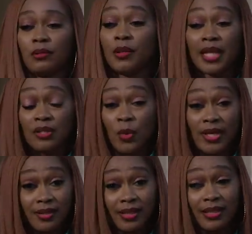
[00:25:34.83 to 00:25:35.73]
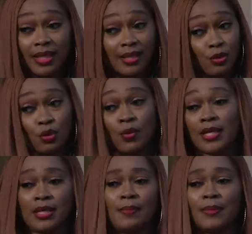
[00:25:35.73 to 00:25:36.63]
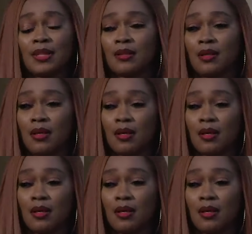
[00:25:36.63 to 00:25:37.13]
Well, that's why I said yes to Adams.